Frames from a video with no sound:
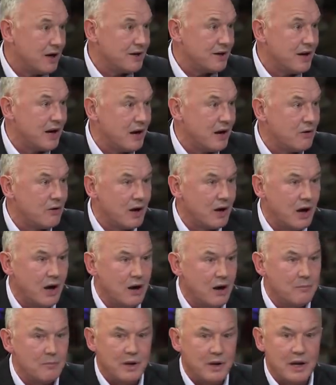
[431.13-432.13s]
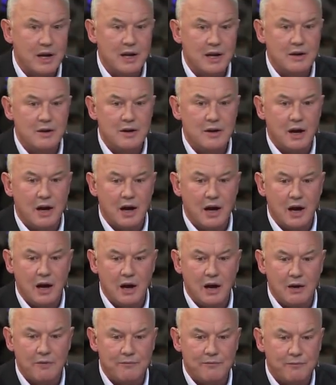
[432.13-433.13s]
right now. Um, in
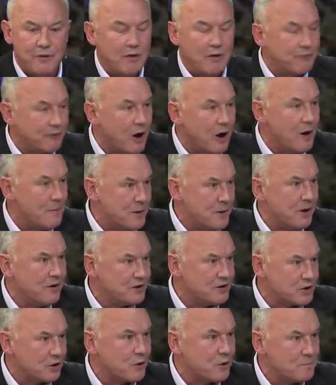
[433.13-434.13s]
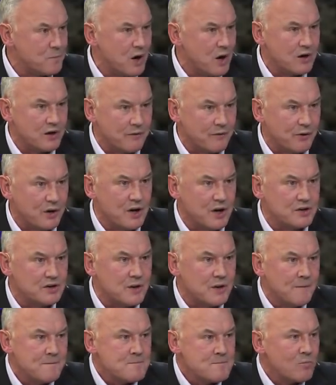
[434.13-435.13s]
uh, pharma is a good market for
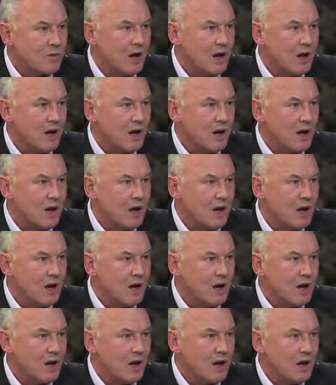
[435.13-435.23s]
us.